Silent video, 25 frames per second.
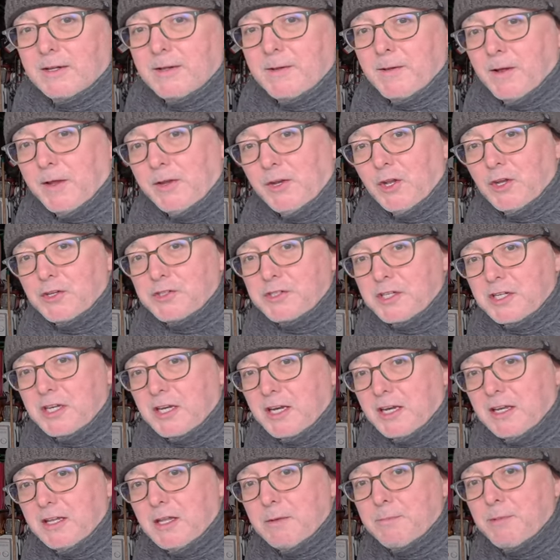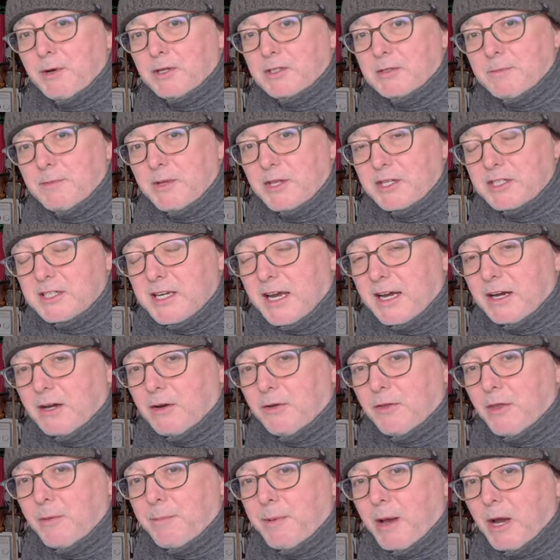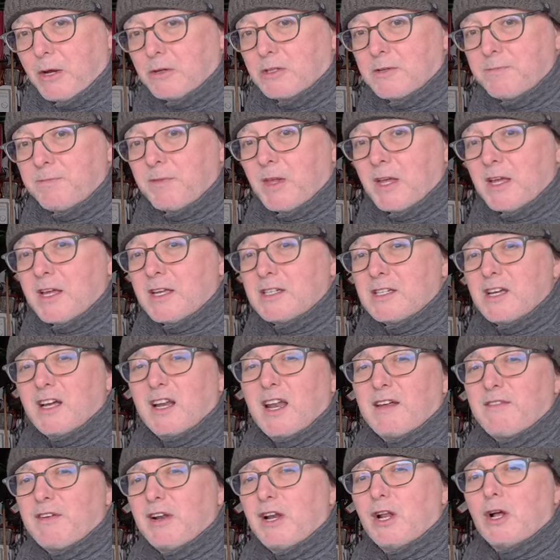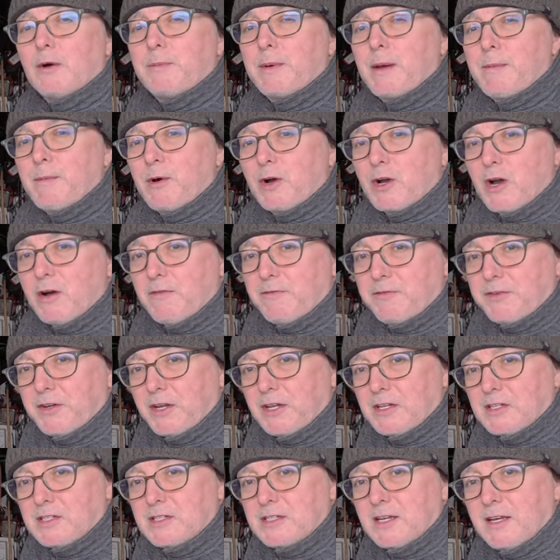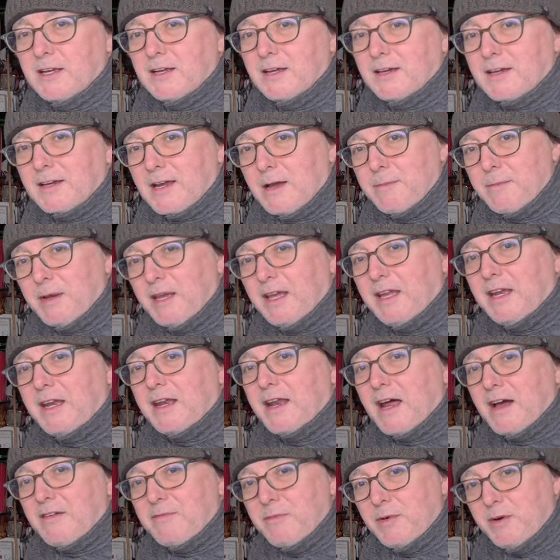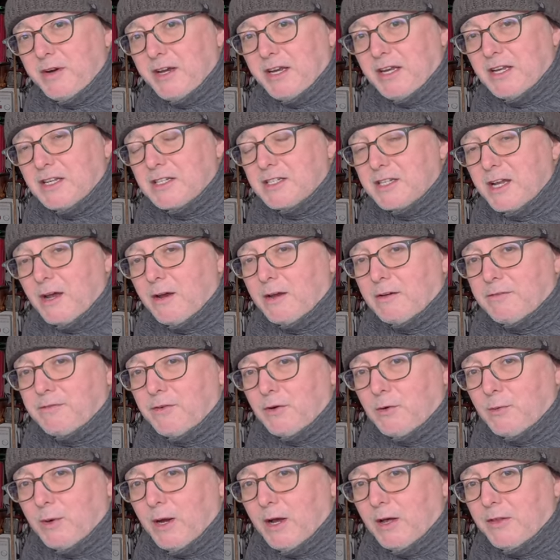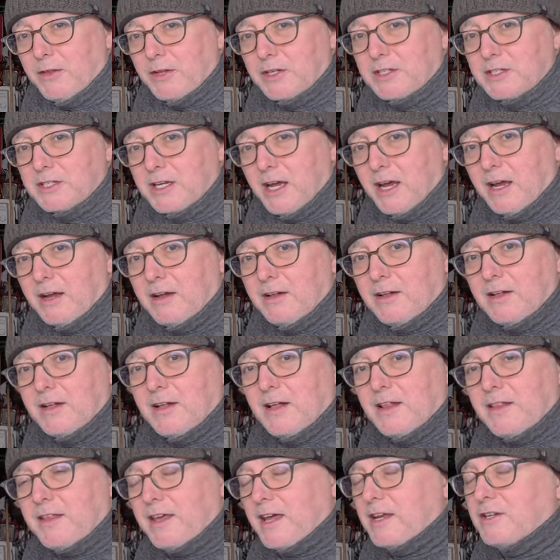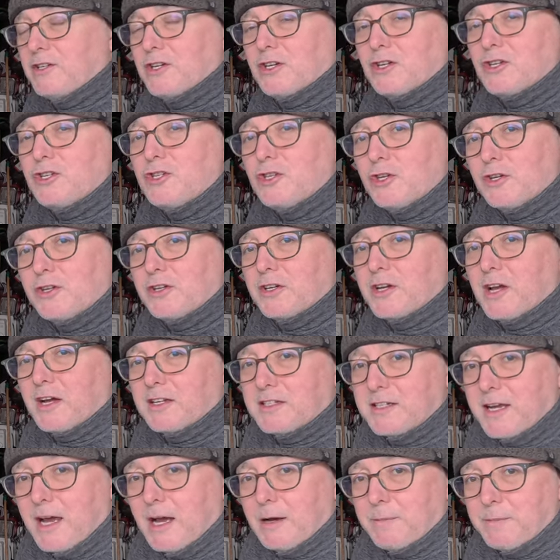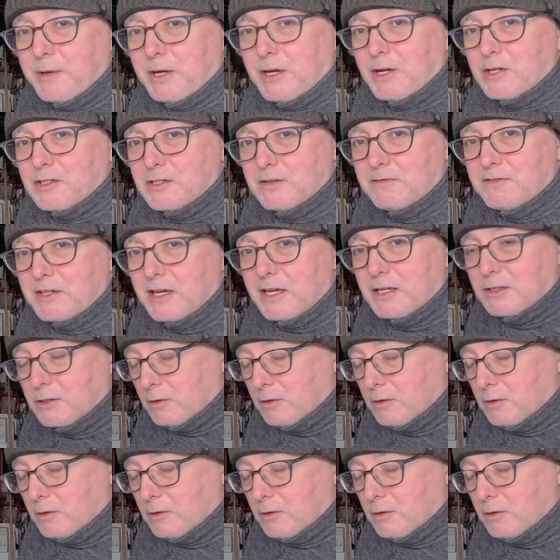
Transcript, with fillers: and not sitting in the bottom of the tank on the boat. So I'll have a little bit more confidence coming in and out of marinas, knowing full well that the engine shouldn't cut out because of Diesel